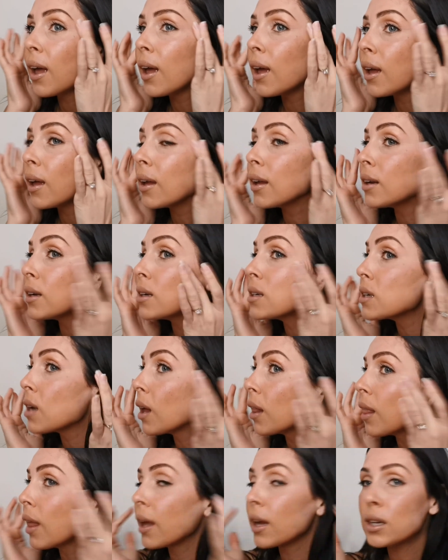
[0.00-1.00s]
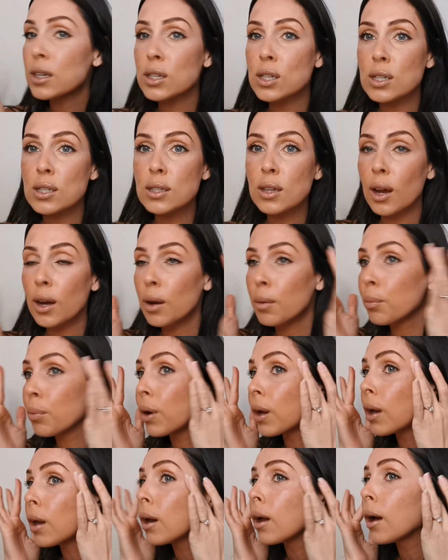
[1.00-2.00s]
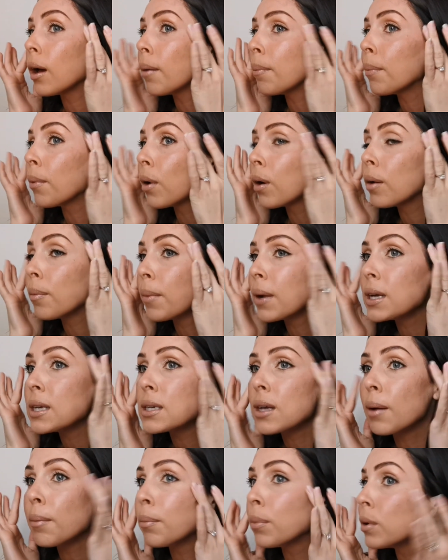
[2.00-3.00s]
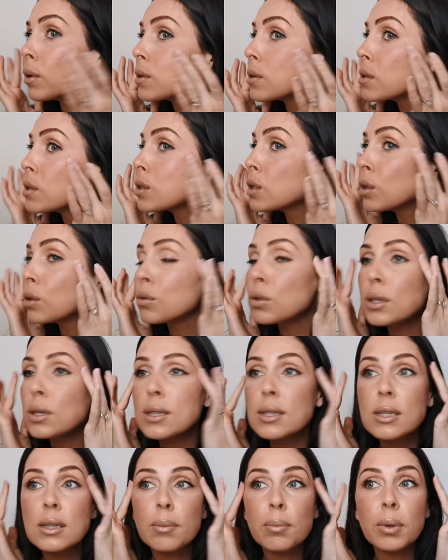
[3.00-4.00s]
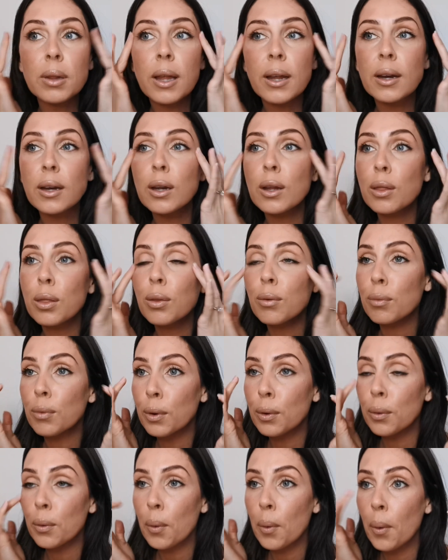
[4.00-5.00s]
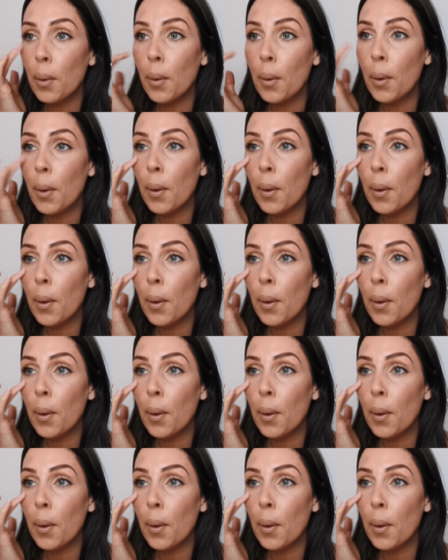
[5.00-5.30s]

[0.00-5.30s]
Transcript: And I like to just kind of bring it up on my temples too, just to blend it through.